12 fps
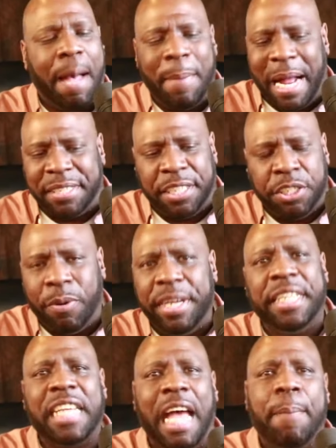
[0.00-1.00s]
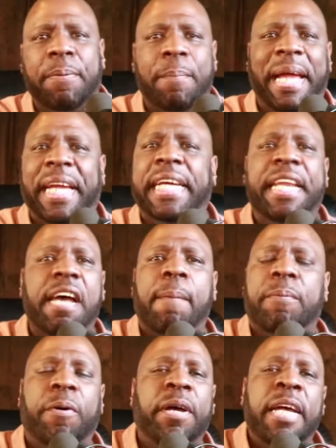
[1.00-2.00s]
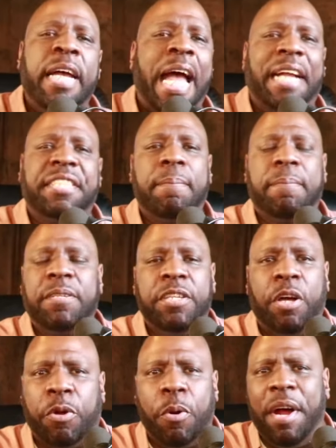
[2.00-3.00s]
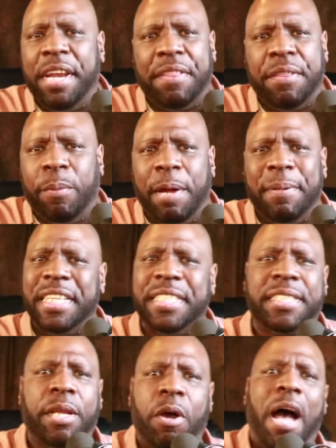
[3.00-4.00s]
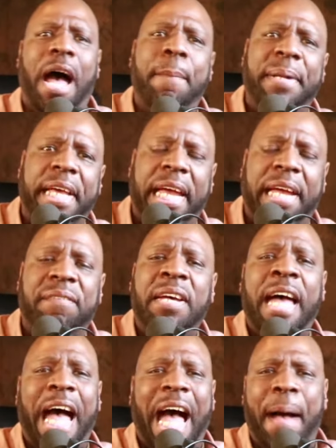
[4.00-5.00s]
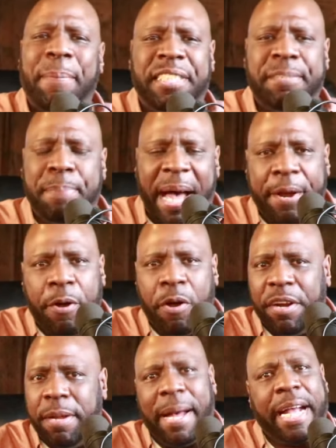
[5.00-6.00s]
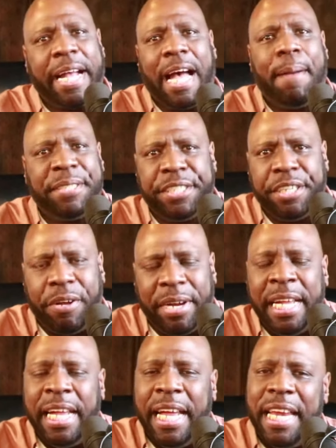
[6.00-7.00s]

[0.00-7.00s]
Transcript: I'm gonna have to do any type of making up or have to, you know, go another way with this at all. I believe I'm spot on in my commentary.